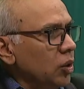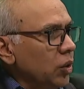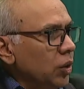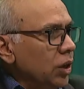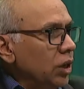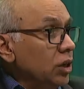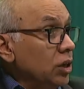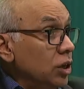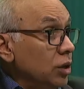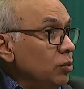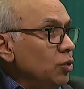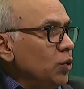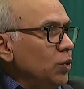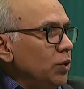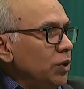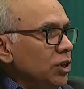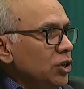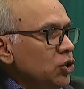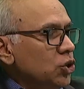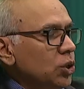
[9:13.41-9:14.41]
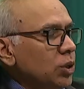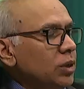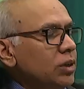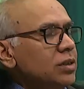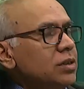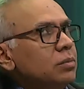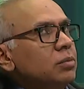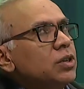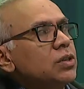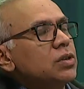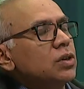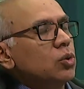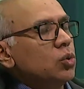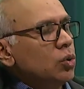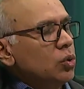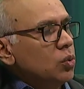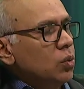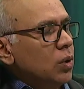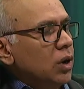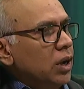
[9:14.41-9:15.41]
in community journalism is a
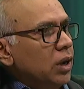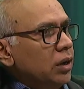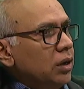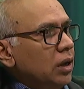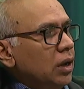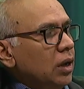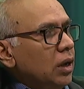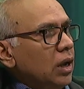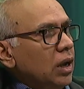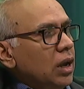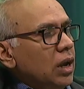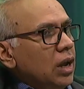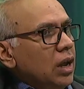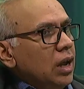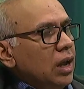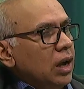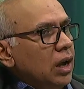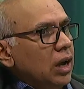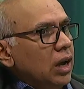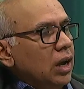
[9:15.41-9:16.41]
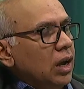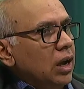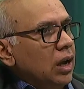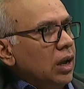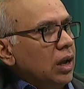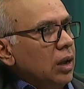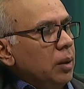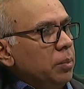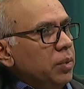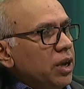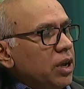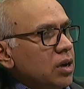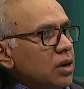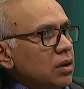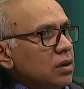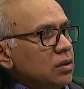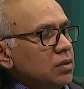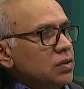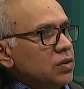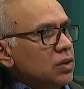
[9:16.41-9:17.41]
good one,
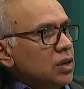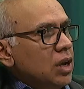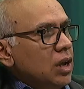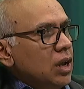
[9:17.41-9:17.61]
because